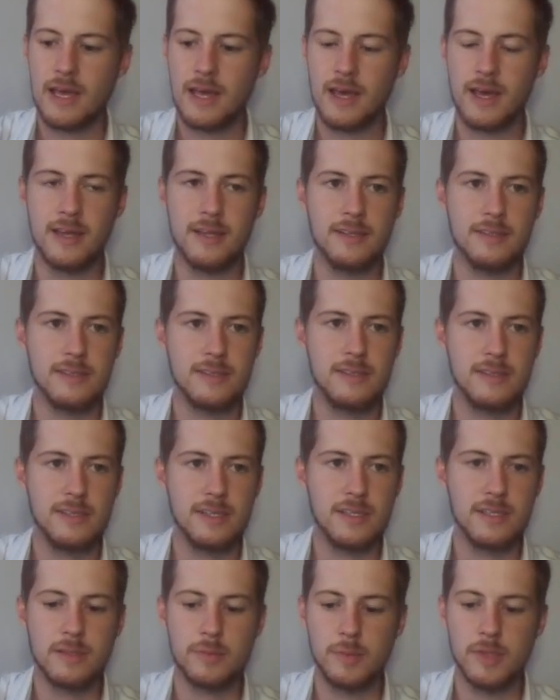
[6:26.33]
and
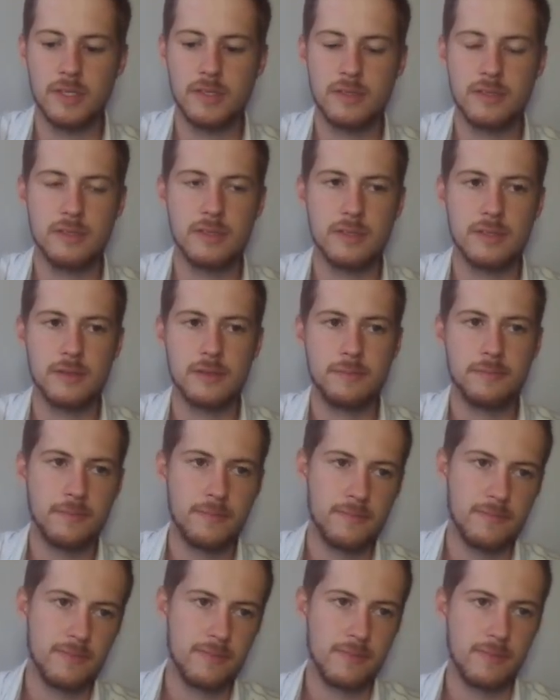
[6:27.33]
6 meters.
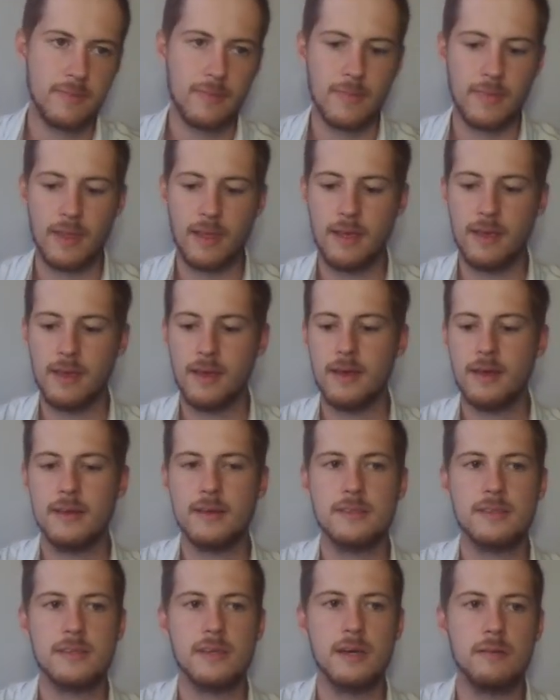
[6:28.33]

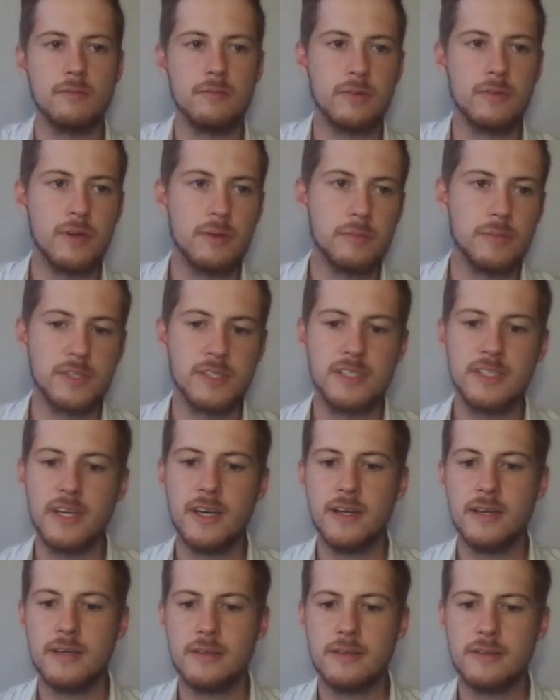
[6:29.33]
Same for number
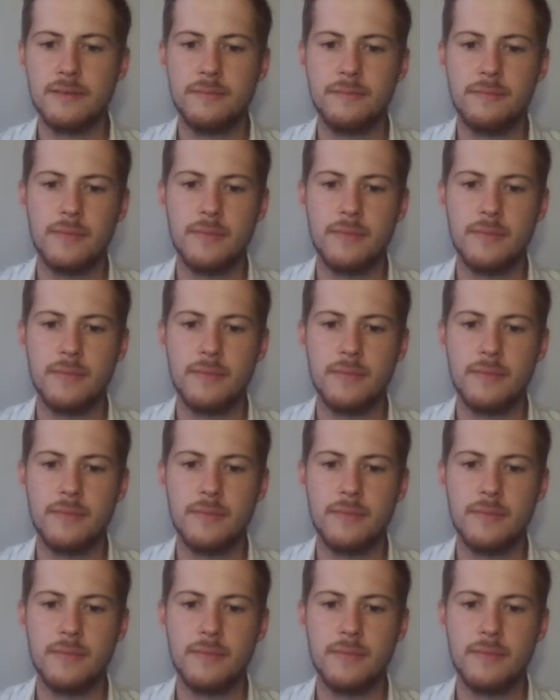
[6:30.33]
10.